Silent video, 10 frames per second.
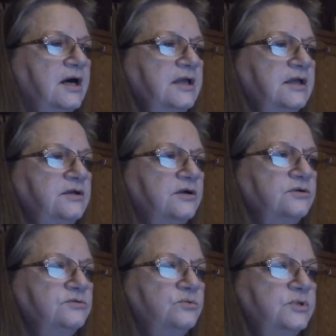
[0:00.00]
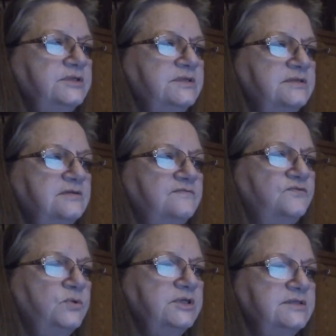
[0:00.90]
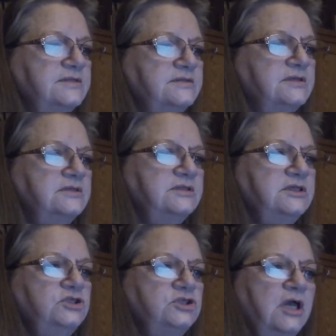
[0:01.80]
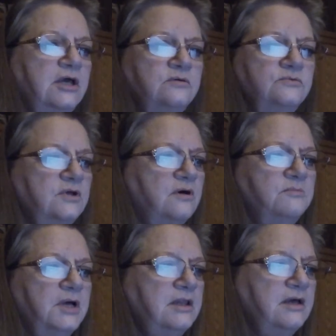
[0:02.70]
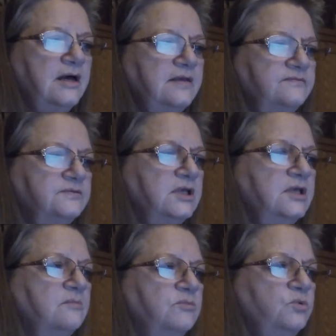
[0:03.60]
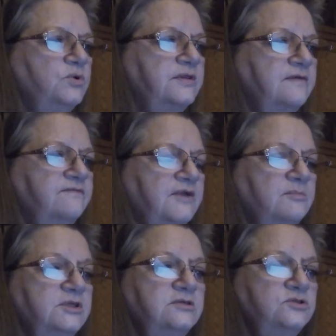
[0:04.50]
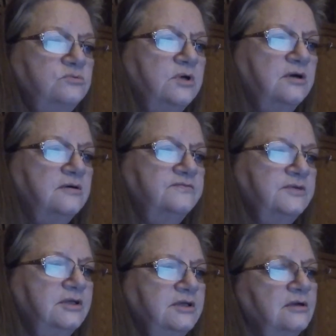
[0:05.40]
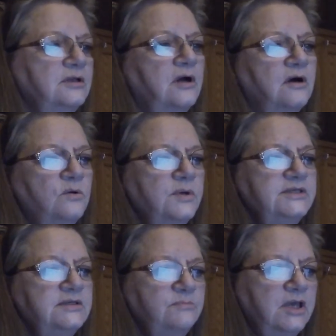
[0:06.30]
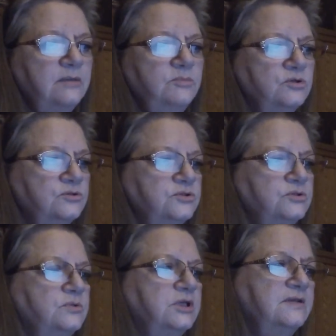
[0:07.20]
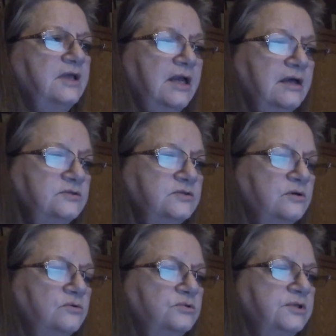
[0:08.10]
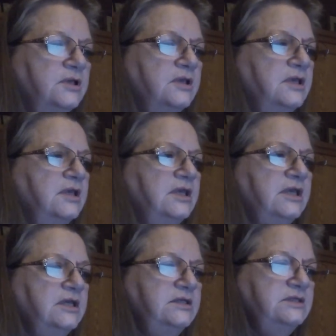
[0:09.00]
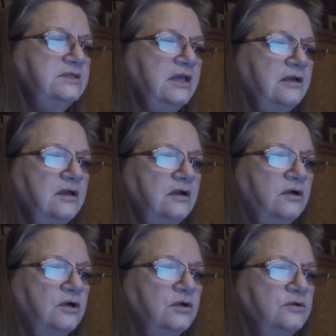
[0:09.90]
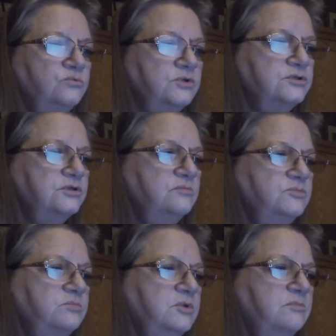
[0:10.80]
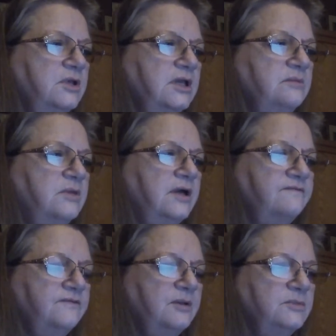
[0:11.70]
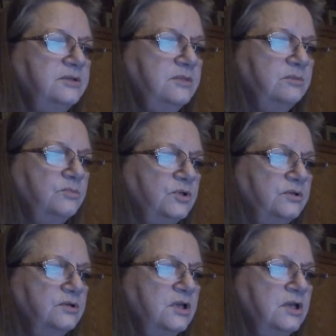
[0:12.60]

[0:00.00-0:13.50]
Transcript: I had heard noises and voices, seen shadows all my life, but with a family of 12 and nearly always a baby or two in the household, any sound I heard were assumed to be made by a family member.